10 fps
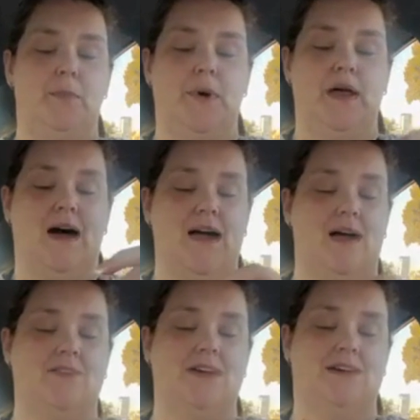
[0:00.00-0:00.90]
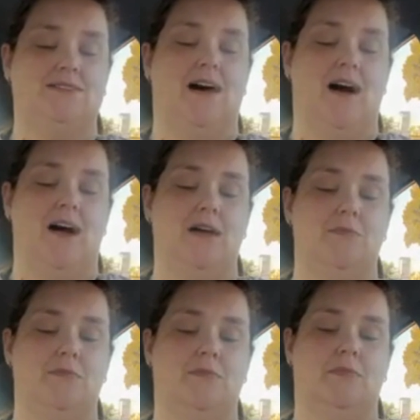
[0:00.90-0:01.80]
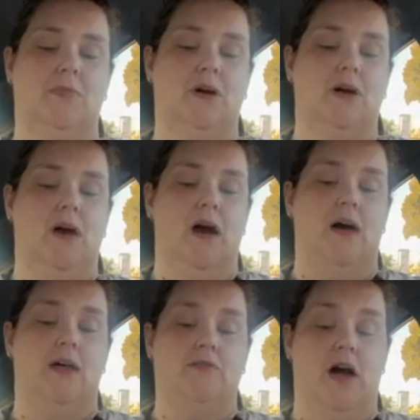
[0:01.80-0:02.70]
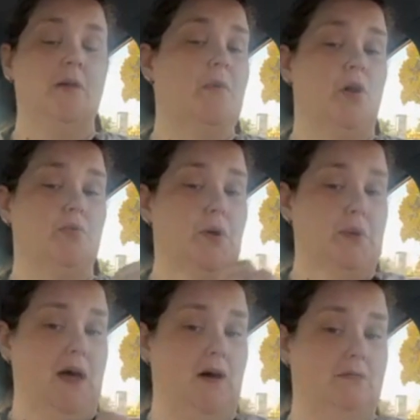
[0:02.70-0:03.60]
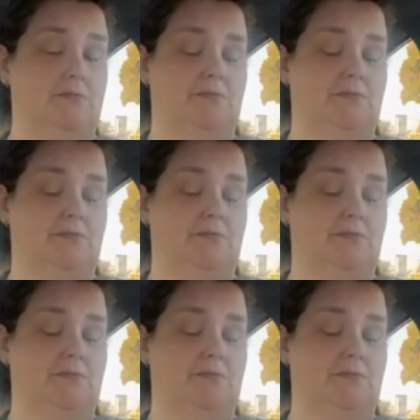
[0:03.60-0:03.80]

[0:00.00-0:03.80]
but I haven't had time, and I've got them all wrote out.